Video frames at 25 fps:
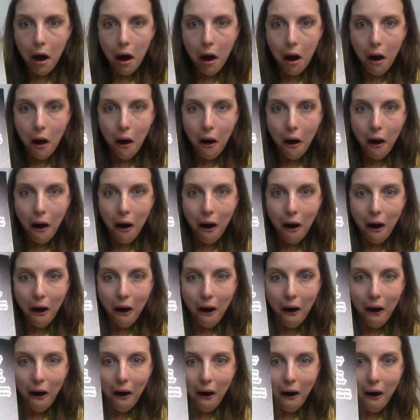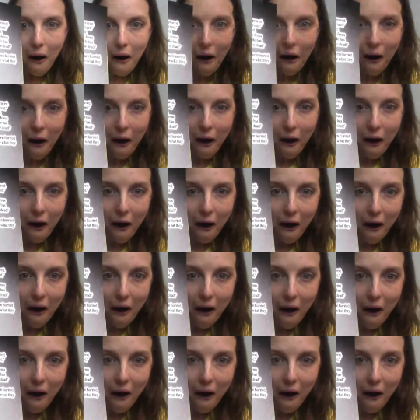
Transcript: Nothing is said.